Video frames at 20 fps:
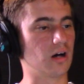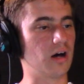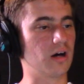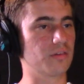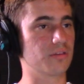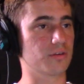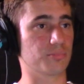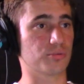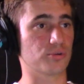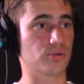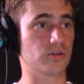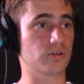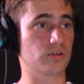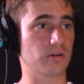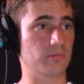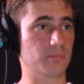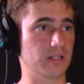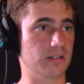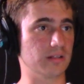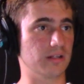other
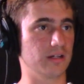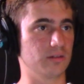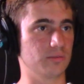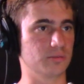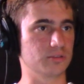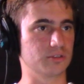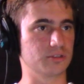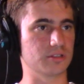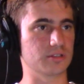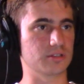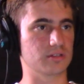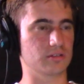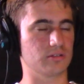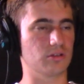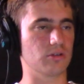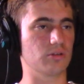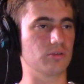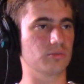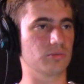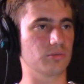programming languages,
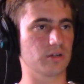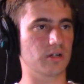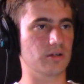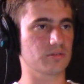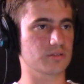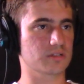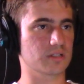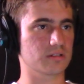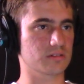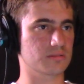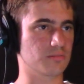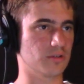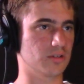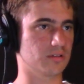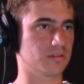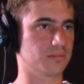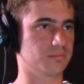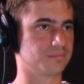when I was, like, smaller.